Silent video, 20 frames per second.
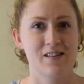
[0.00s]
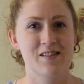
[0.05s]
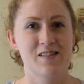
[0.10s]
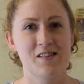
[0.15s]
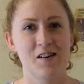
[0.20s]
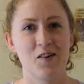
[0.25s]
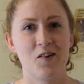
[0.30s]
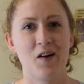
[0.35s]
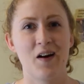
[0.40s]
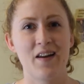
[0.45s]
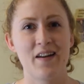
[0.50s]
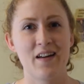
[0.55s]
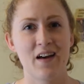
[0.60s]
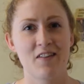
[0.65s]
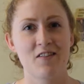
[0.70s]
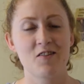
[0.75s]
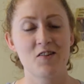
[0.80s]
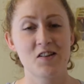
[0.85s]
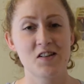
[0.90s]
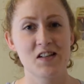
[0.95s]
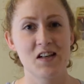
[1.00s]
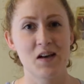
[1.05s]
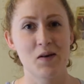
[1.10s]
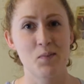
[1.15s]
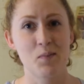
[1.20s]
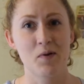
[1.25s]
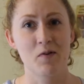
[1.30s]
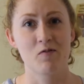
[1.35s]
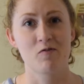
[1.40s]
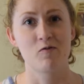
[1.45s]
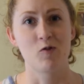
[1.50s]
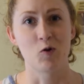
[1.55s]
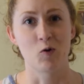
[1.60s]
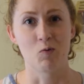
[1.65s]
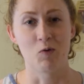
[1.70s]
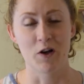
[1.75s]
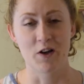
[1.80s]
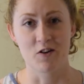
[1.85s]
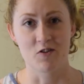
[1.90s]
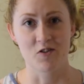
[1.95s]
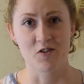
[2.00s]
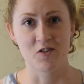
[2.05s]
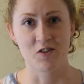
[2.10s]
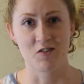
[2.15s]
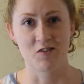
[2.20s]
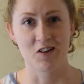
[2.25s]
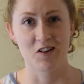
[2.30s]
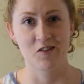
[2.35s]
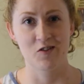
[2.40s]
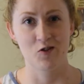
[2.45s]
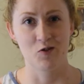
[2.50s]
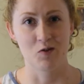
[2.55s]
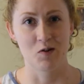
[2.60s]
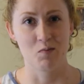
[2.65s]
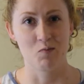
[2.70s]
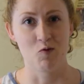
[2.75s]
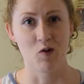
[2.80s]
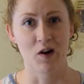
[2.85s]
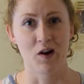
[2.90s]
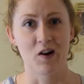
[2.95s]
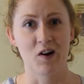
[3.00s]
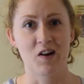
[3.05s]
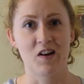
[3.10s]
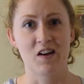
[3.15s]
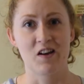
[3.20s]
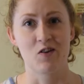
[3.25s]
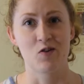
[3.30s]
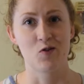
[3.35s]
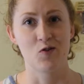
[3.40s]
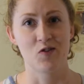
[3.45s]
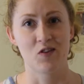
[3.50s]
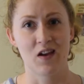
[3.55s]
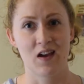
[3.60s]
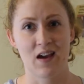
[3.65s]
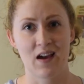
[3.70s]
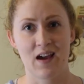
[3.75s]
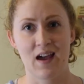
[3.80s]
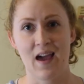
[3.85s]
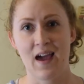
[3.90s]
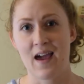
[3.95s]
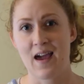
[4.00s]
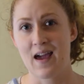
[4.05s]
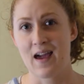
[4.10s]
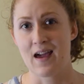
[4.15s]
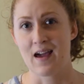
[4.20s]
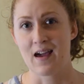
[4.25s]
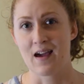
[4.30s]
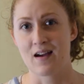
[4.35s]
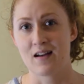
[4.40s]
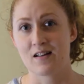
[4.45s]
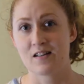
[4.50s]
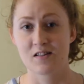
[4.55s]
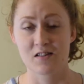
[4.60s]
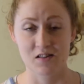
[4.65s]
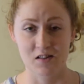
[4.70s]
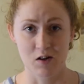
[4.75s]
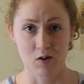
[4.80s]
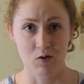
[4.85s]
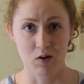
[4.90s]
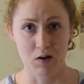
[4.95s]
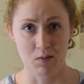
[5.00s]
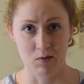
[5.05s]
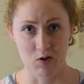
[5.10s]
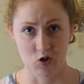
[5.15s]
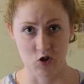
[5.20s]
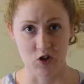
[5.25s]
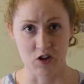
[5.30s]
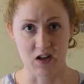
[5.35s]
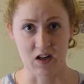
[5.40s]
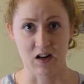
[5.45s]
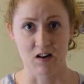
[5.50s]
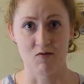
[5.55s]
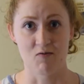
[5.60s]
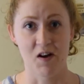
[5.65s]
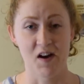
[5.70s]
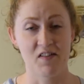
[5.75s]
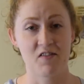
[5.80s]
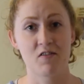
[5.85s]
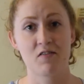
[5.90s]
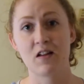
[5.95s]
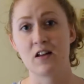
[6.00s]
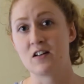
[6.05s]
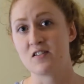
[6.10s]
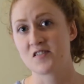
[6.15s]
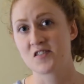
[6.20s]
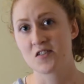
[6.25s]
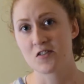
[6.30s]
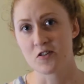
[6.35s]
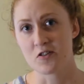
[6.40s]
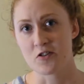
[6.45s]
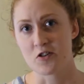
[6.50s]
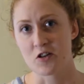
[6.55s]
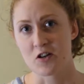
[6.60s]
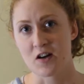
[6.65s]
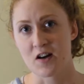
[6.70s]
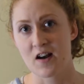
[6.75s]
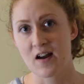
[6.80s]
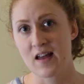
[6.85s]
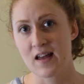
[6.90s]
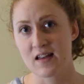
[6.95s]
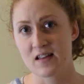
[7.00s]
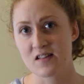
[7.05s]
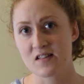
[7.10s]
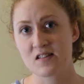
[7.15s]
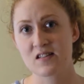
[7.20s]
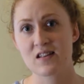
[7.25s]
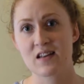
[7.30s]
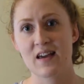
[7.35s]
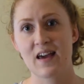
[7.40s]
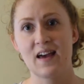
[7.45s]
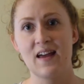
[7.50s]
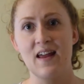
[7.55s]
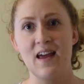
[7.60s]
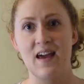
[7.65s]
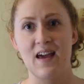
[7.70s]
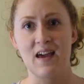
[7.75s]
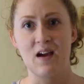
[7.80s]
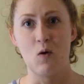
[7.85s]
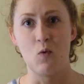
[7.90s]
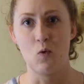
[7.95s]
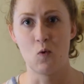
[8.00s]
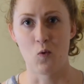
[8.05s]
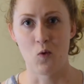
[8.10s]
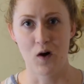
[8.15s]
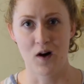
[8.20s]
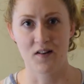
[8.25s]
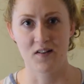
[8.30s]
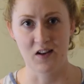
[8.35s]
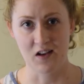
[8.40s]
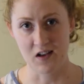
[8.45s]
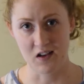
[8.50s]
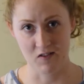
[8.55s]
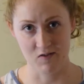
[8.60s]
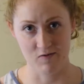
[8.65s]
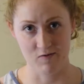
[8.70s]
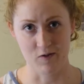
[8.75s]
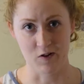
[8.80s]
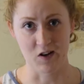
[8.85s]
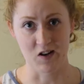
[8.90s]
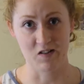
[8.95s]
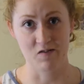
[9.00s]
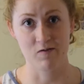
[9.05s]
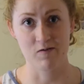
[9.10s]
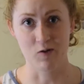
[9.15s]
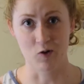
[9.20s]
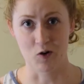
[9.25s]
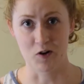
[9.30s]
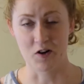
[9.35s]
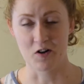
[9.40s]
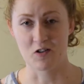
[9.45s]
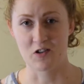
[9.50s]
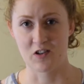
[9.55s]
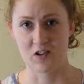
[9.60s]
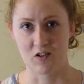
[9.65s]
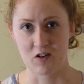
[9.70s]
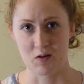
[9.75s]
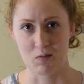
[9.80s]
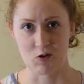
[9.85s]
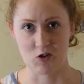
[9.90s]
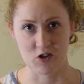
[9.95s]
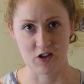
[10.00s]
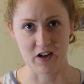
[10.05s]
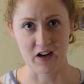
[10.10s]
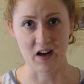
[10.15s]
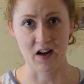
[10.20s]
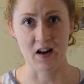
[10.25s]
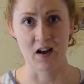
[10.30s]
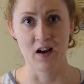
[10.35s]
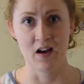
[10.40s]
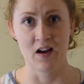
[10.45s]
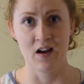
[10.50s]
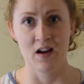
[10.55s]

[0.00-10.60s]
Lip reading: So another tip for when you're sewing swimwear using a sewing machine rather than a serger is to get a walking foot for your sewing machine.